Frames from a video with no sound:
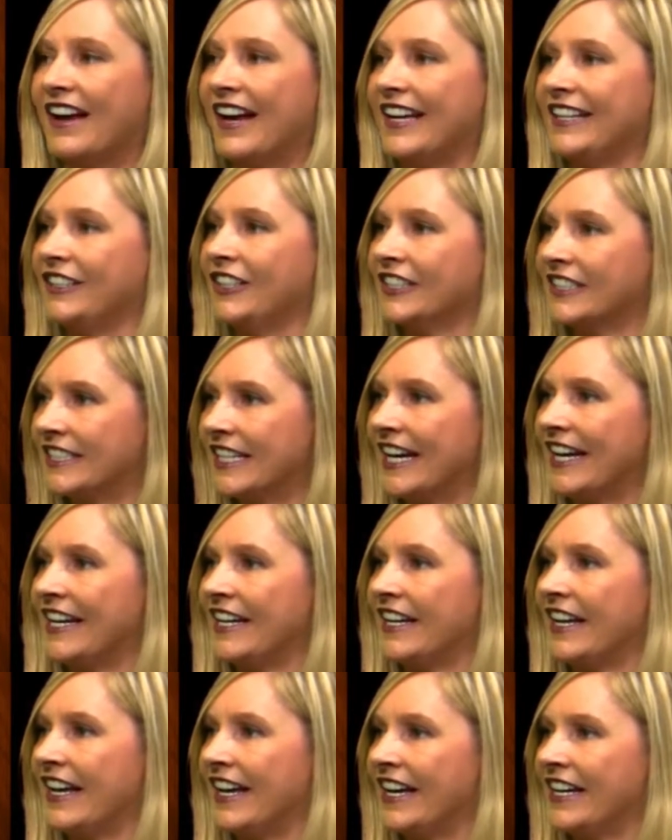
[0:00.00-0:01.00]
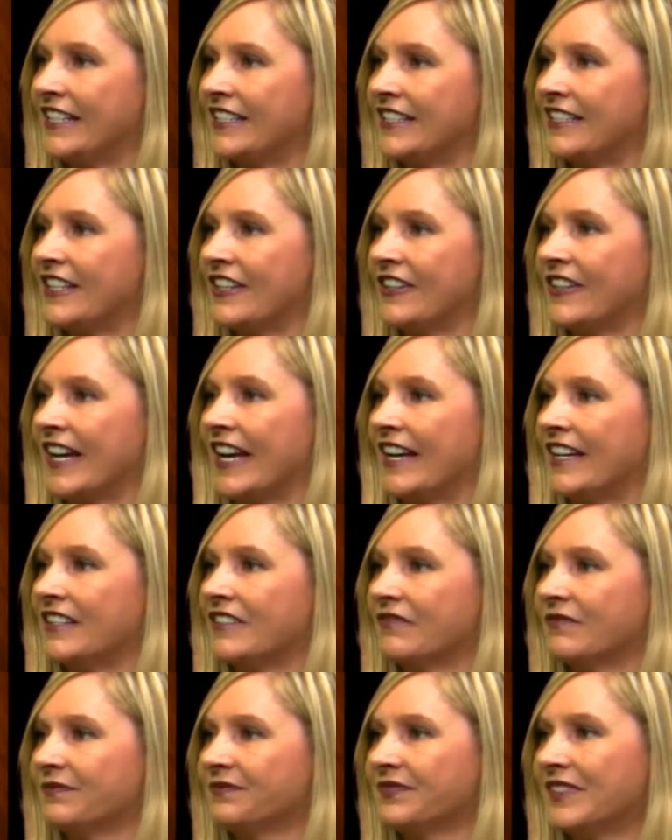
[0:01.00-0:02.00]
I looked at it as,
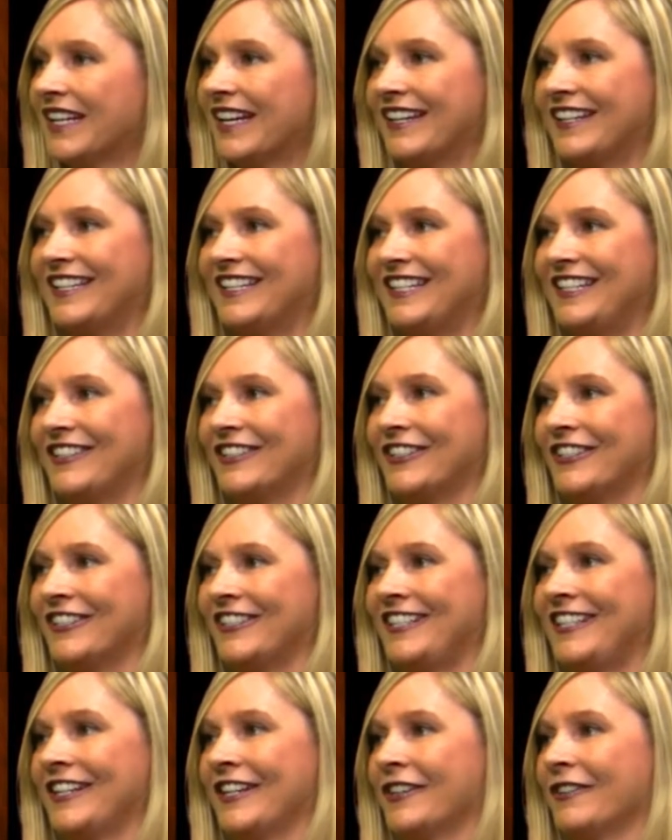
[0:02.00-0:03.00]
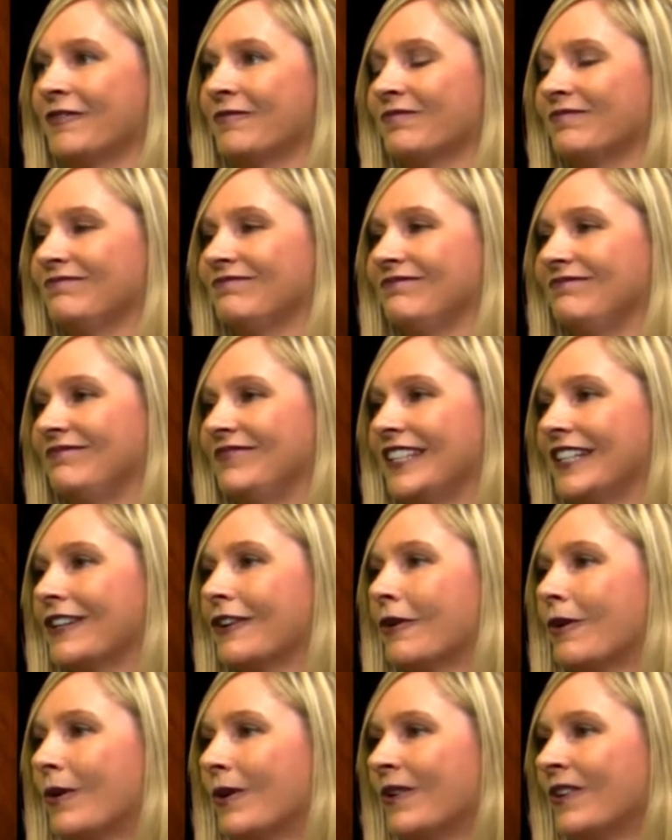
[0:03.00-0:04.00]
okay, you can either, you know,
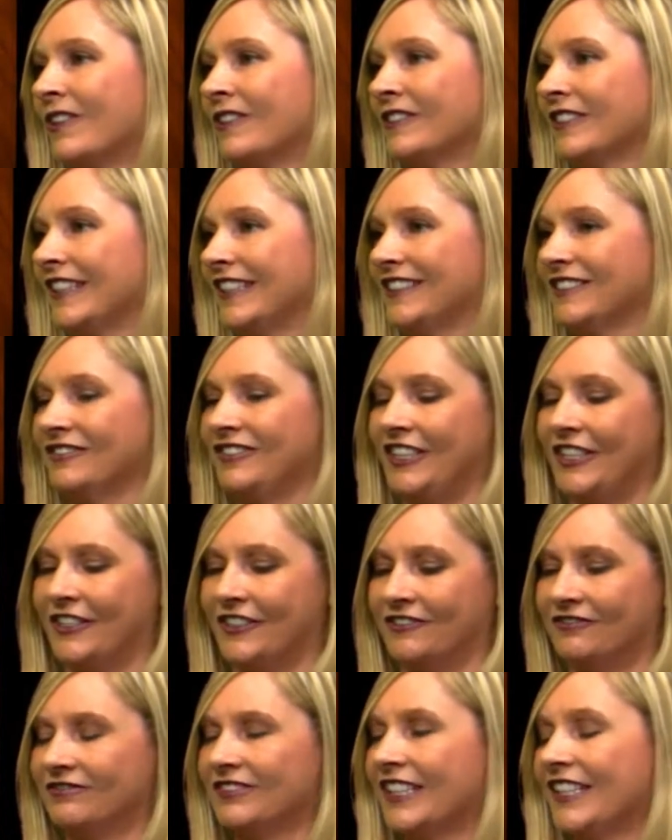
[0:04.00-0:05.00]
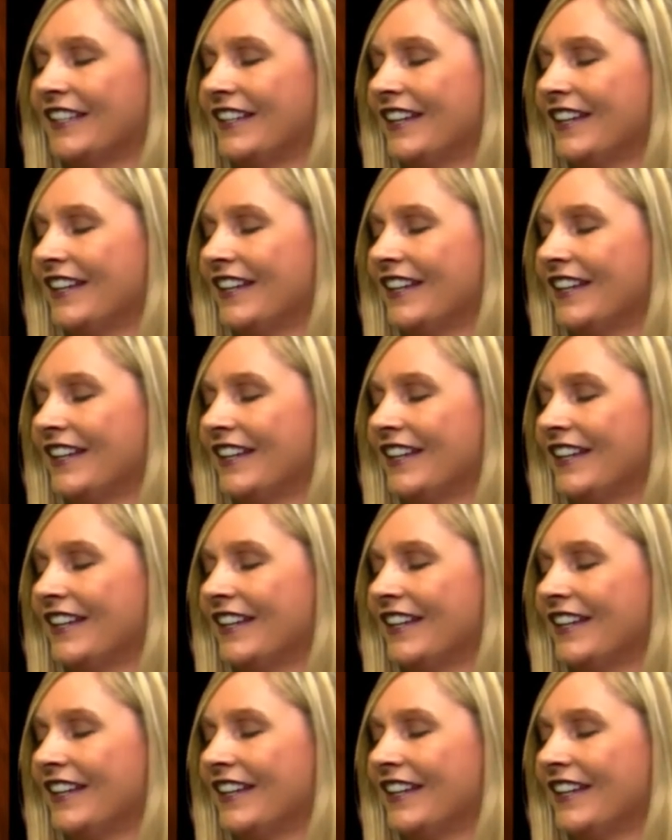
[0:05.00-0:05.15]
dig a hole and